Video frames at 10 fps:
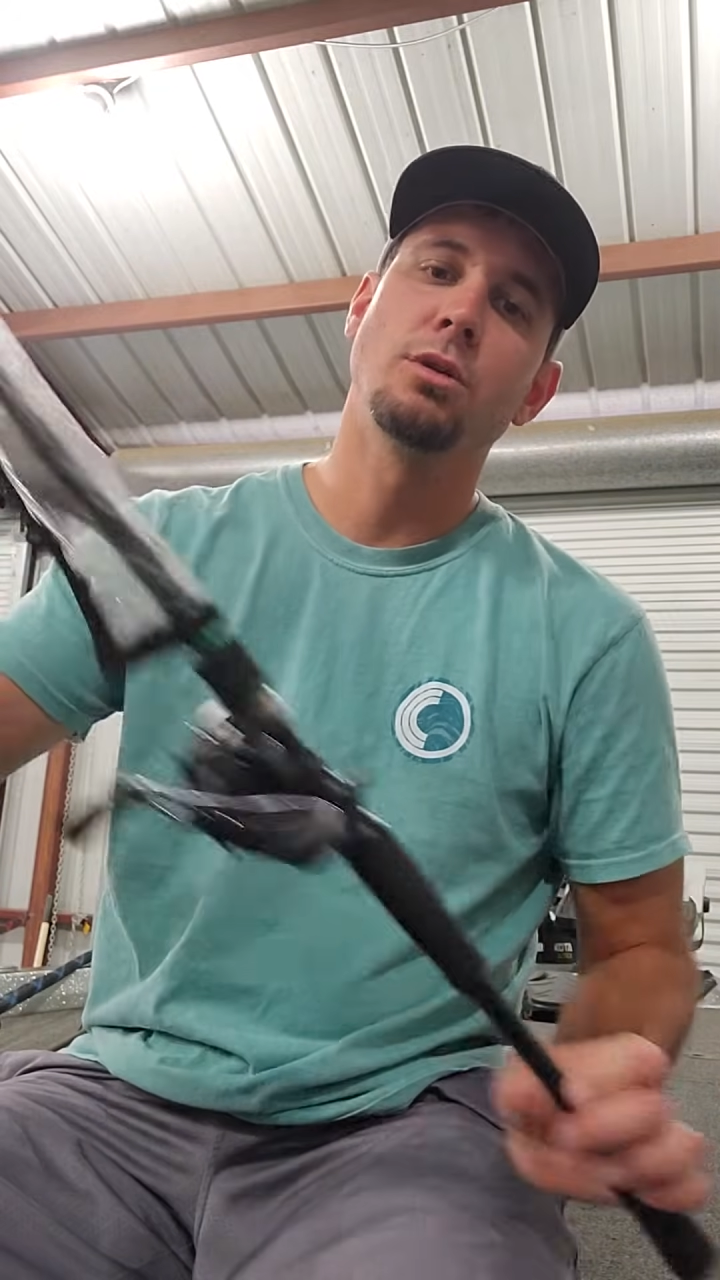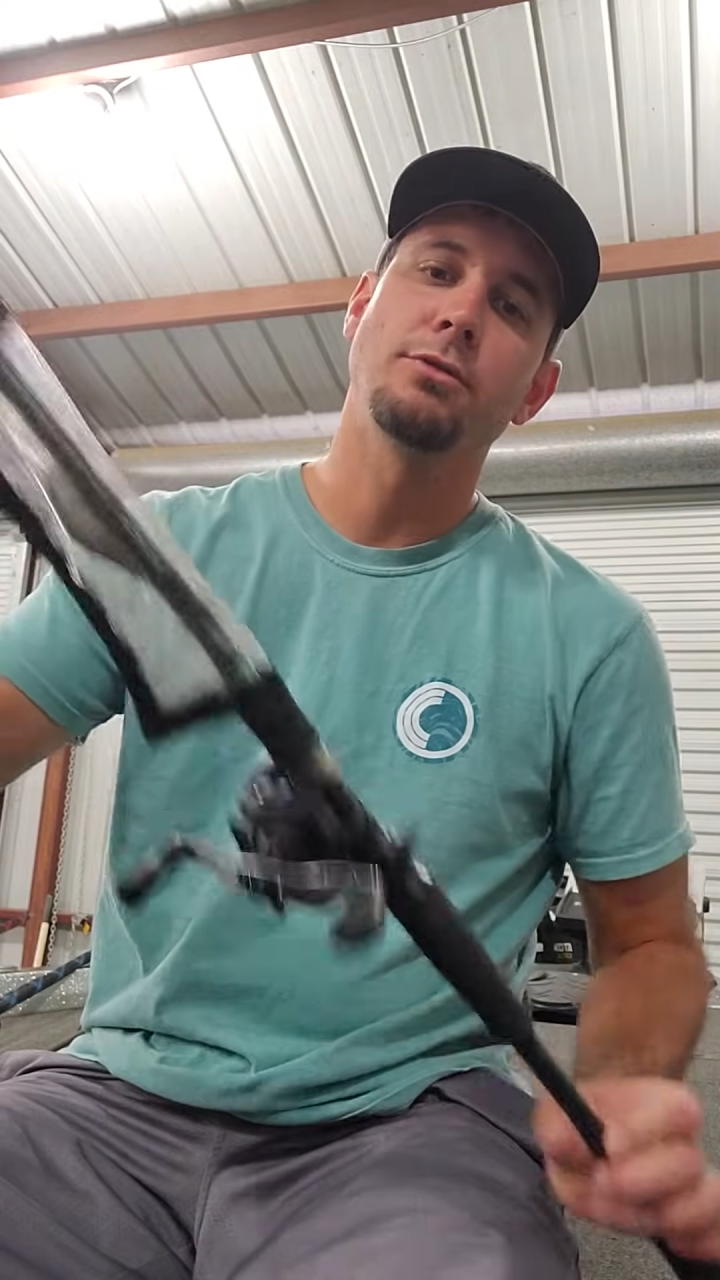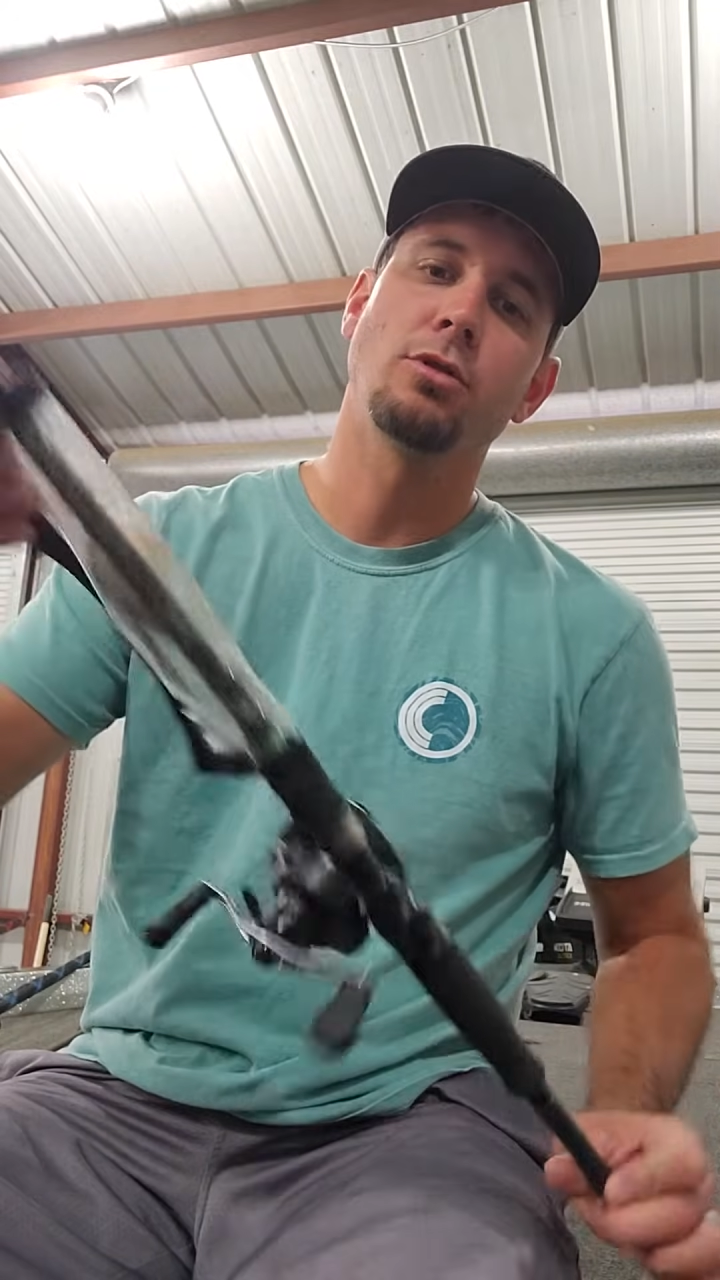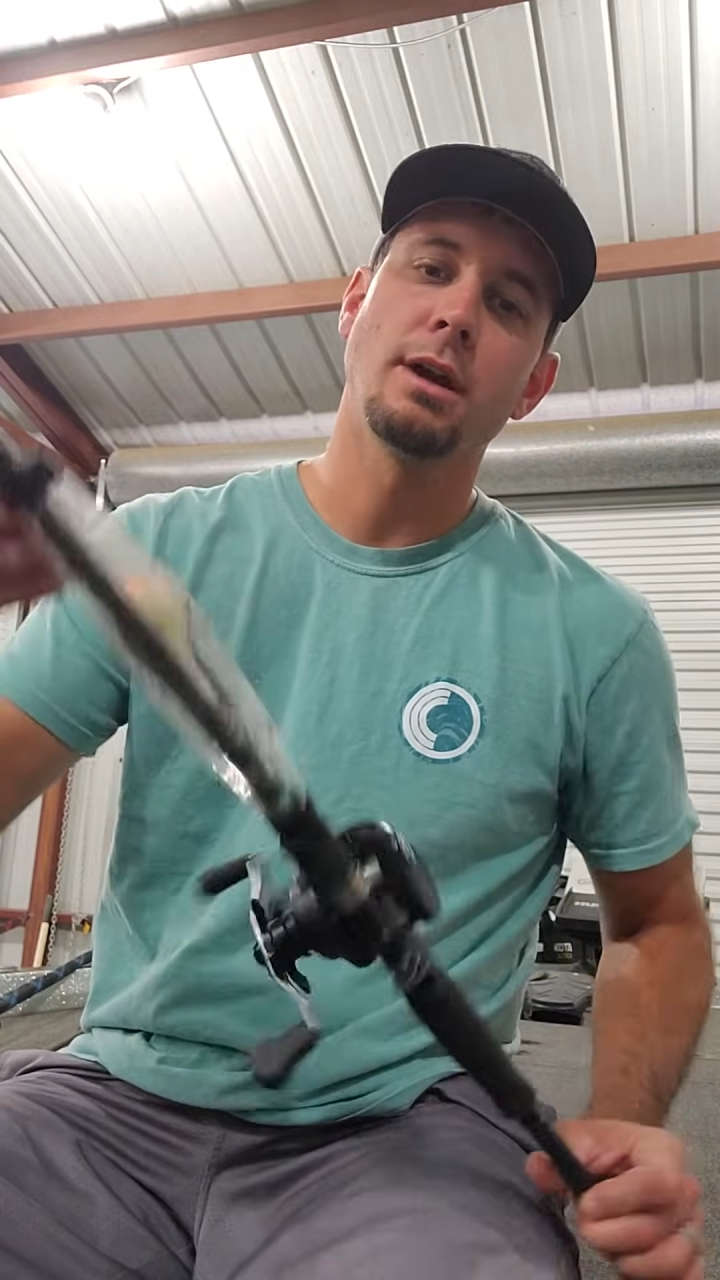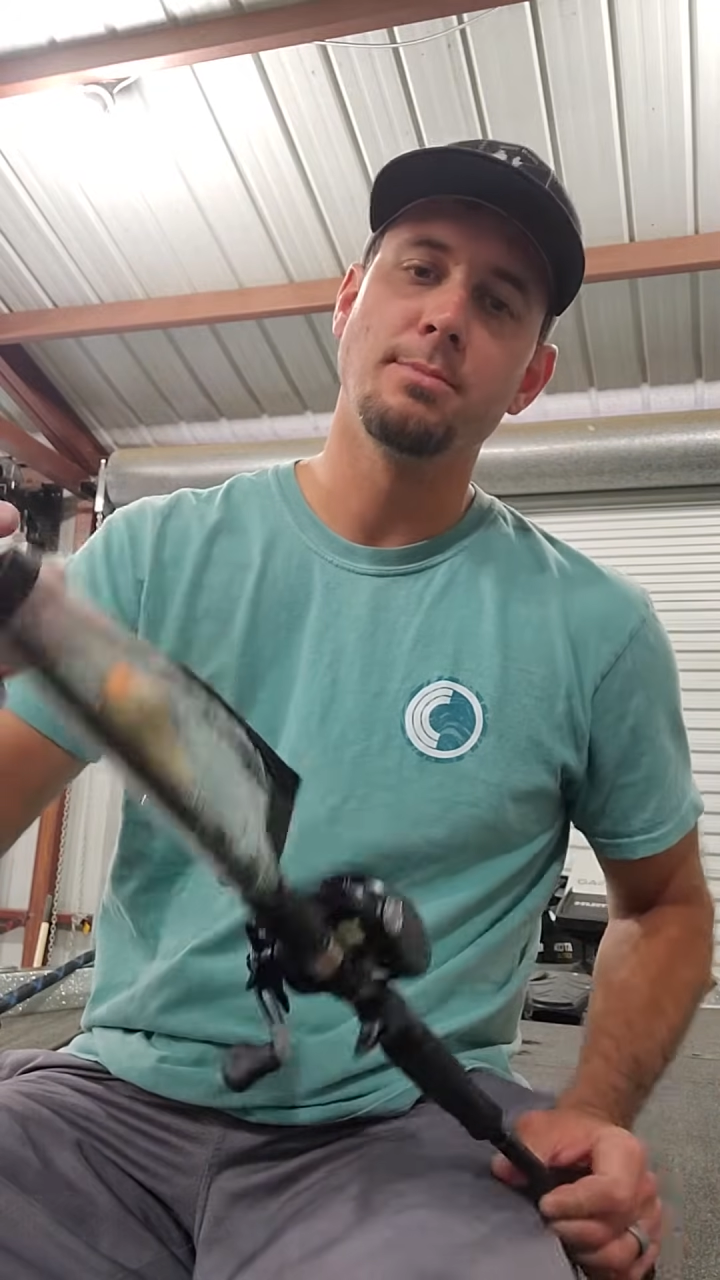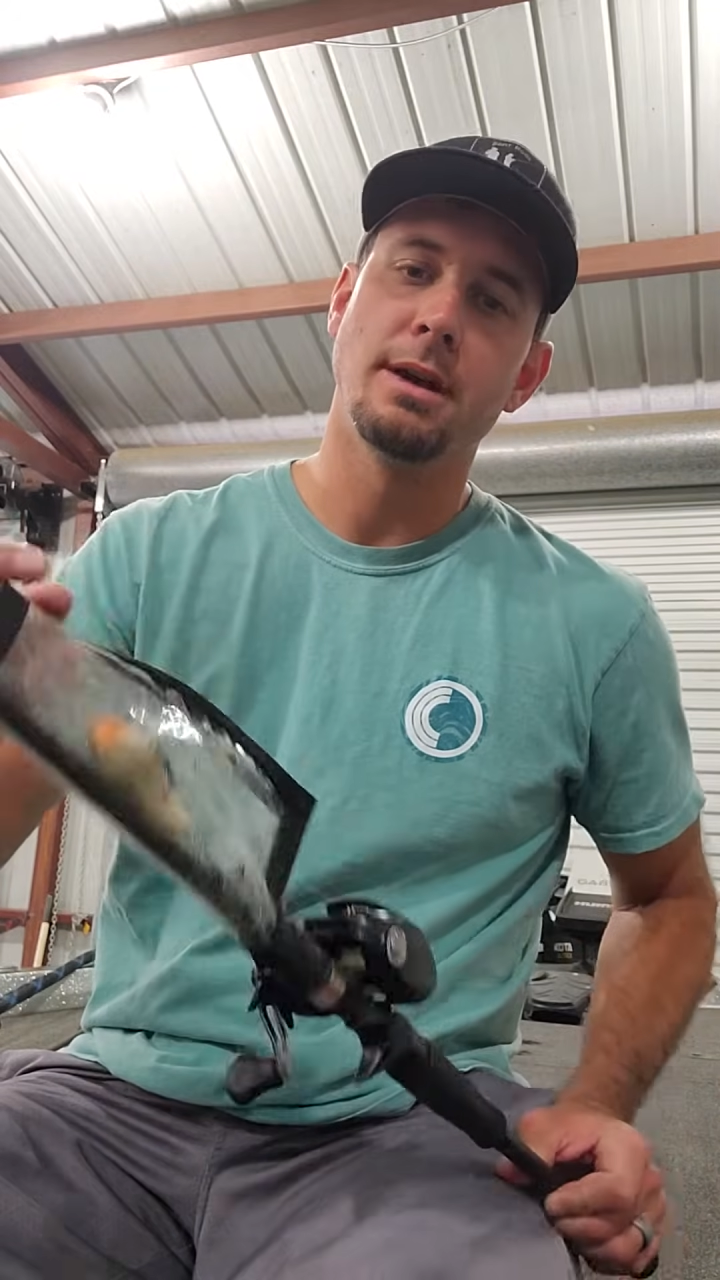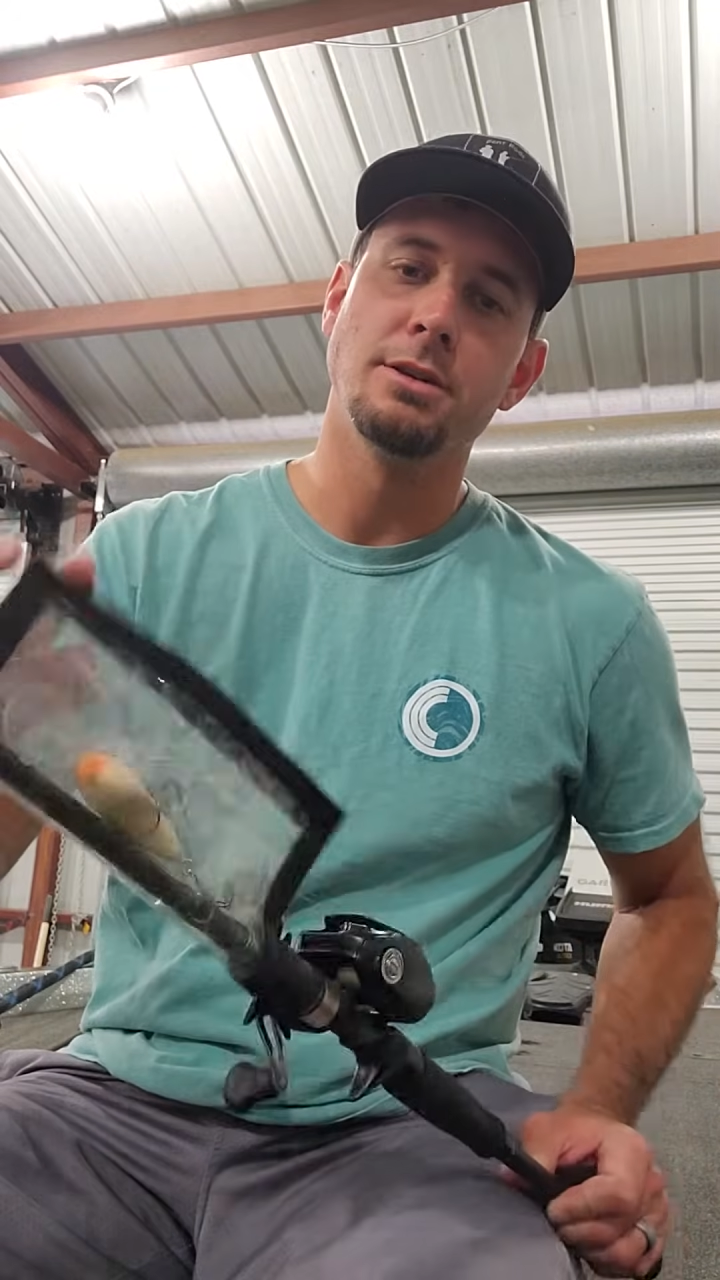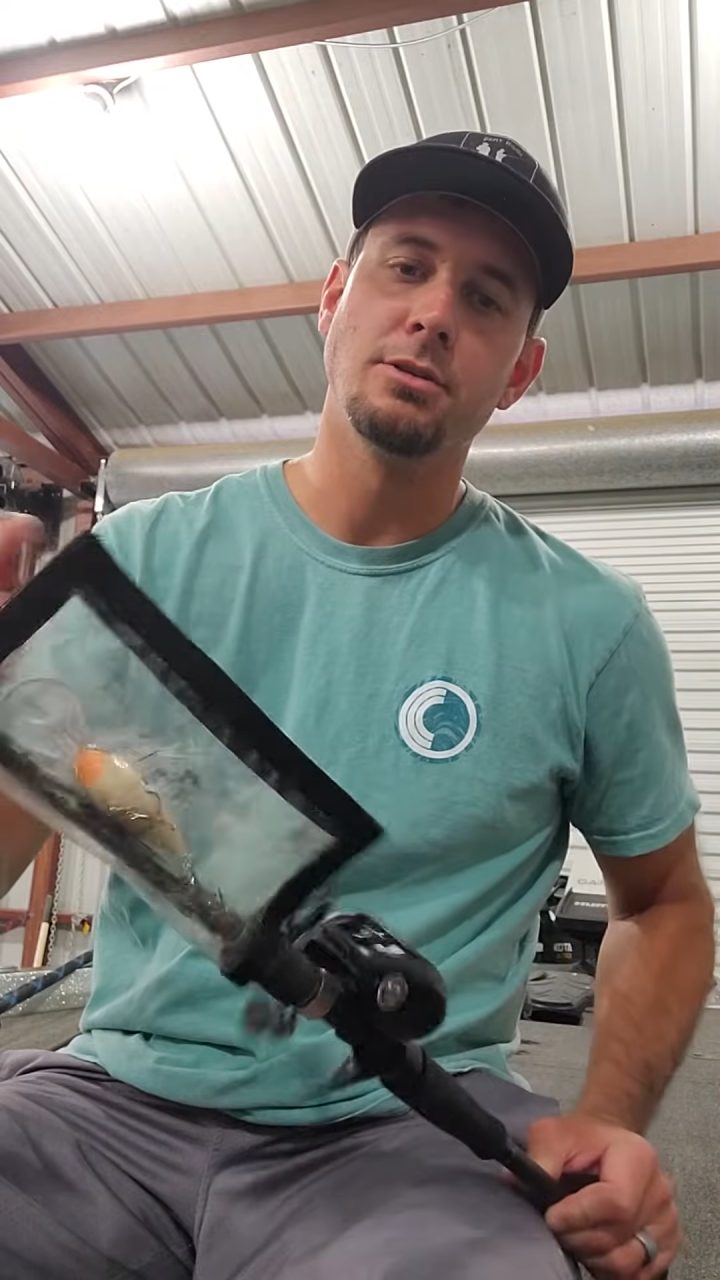of crankbait.